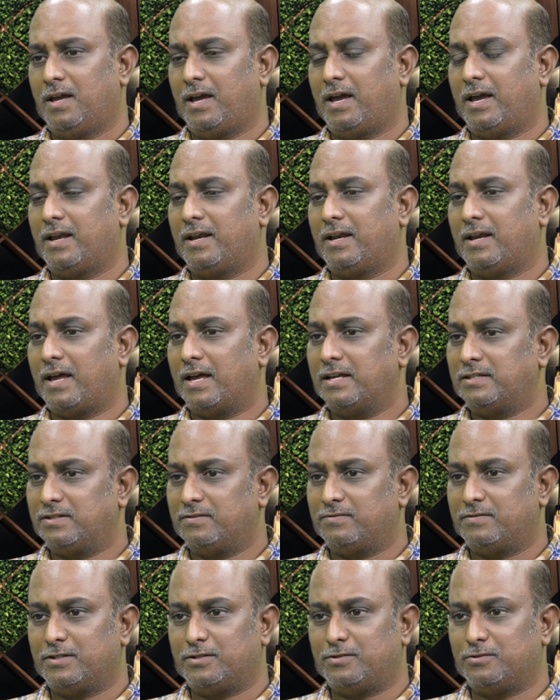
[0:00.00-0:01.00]
And I
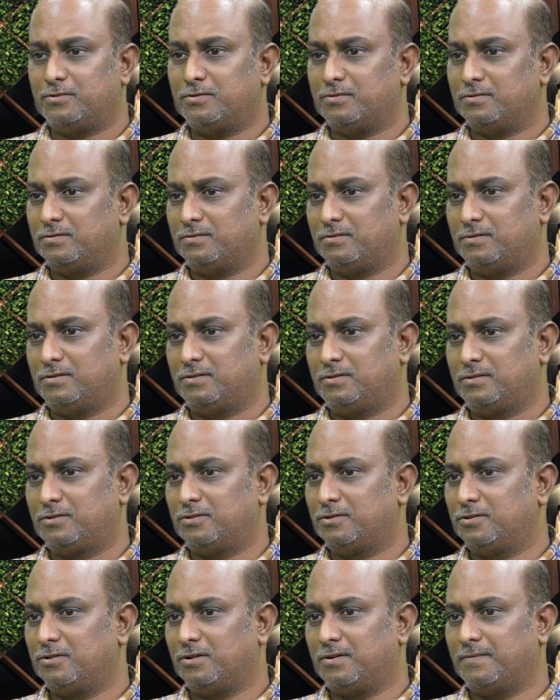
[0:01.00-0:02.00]
shifted to
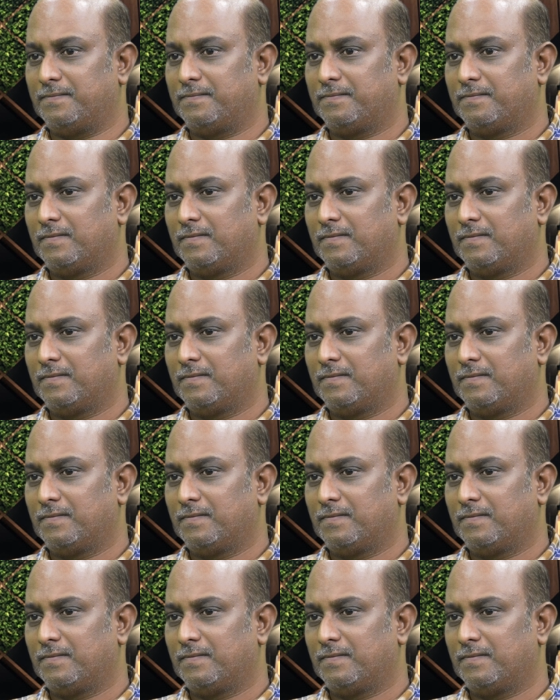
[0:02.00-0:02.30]
Gurgaon.